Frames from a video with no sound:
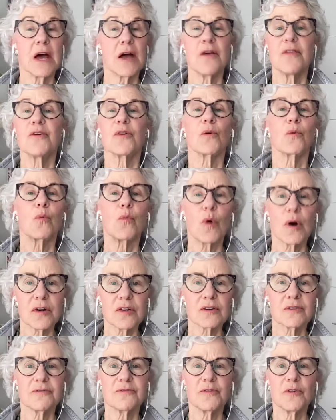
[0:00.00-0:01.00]
They're
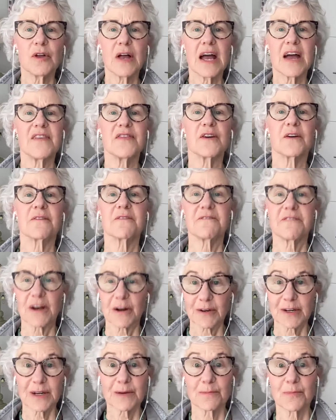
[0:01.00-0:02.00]
wonderful and they're
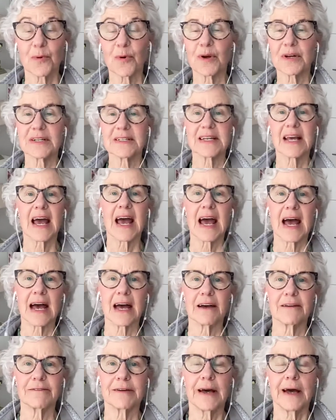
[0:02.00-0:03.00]
very important to
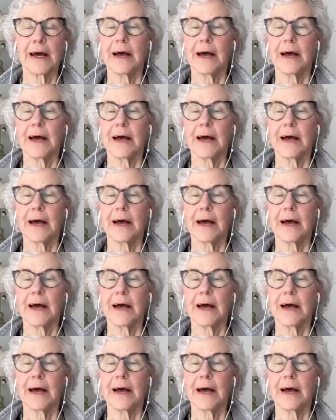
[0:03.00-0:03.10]
have,